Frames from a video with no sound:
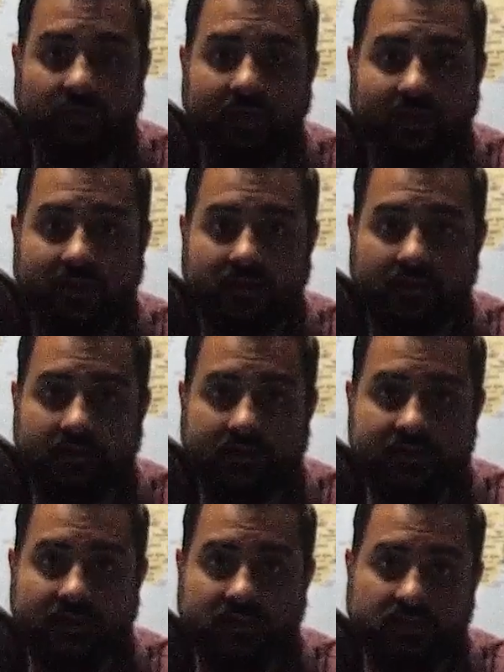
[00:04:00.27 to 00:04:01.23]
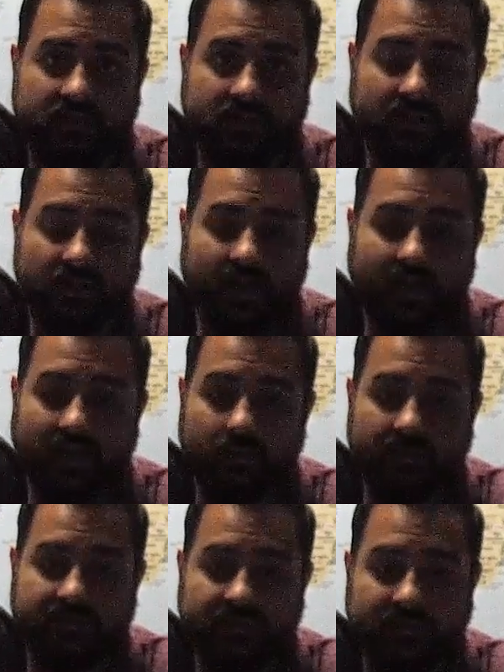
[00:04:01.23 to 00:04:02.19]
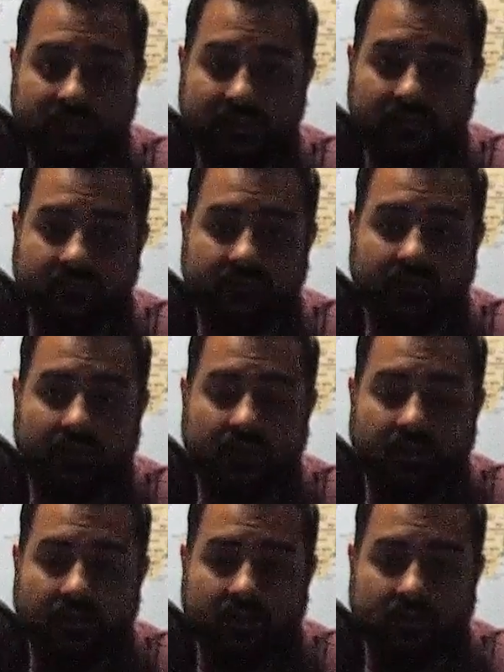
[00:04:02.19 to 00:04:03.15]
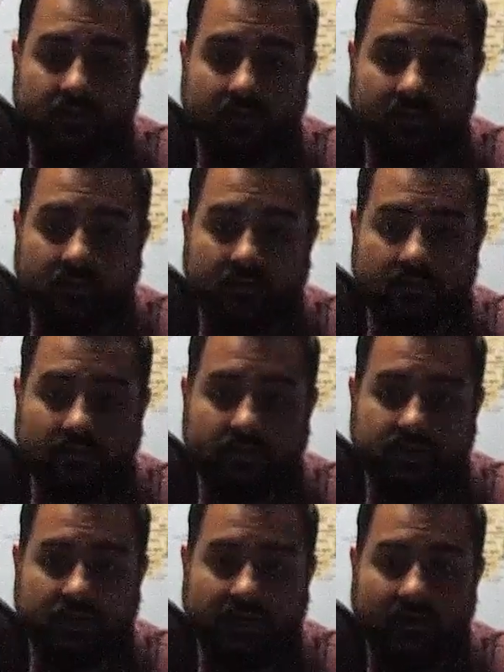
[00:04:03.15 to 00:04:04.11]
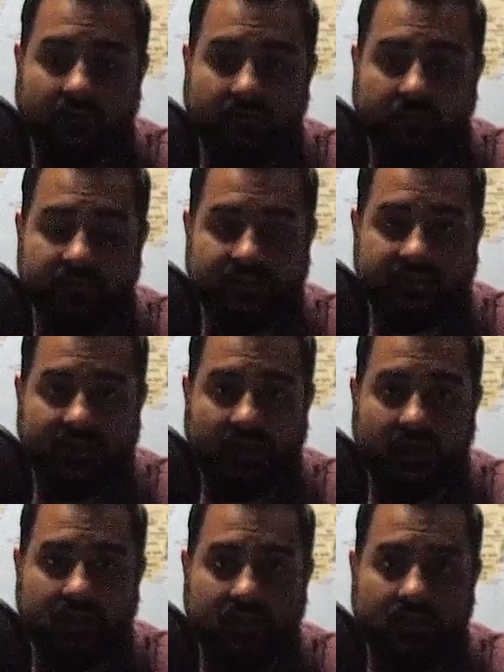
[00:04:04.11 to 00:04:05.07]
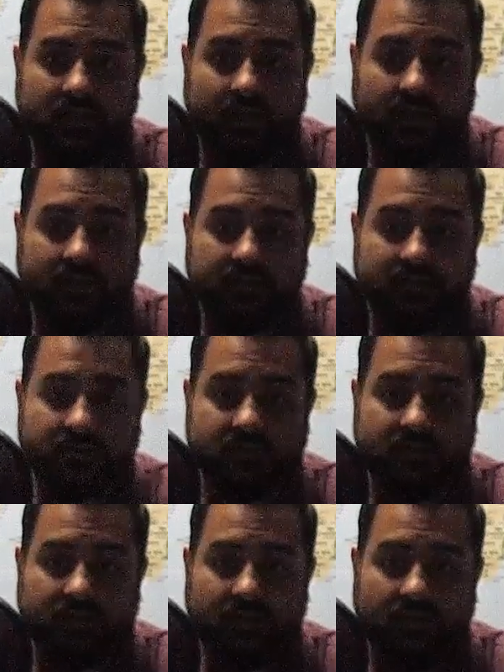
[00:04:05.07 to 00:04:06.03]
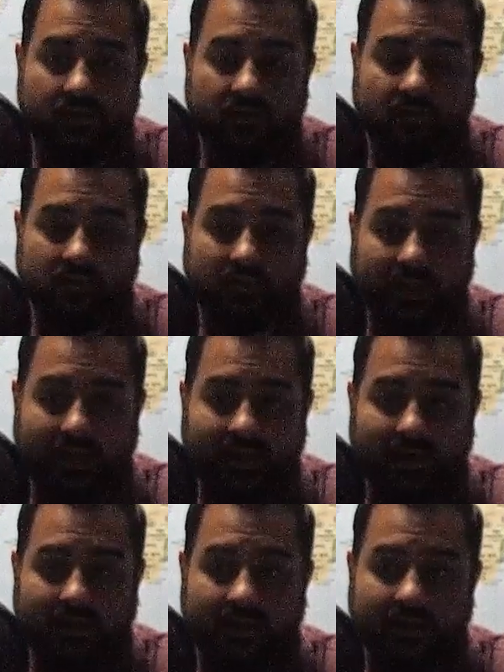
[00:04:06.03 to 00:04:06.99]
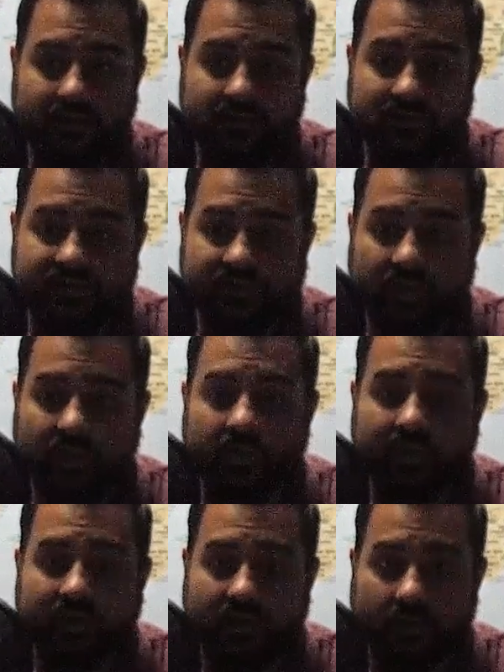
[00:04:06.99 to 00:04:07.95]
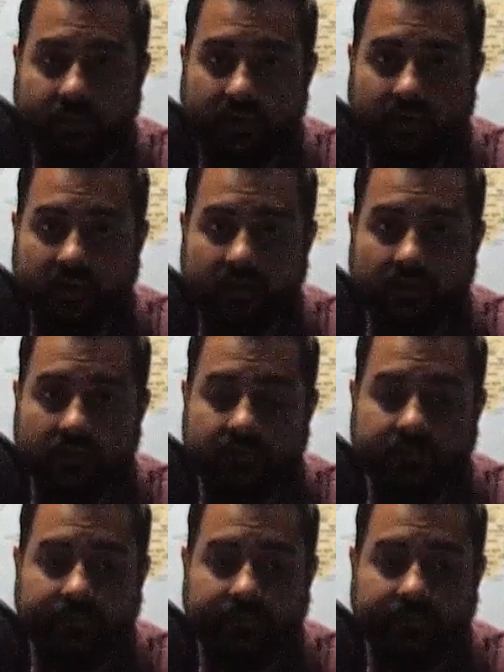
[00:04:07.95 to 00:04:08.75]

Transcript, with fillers: away essentially and not able to leave. They're they're shut out from society and rely solely upon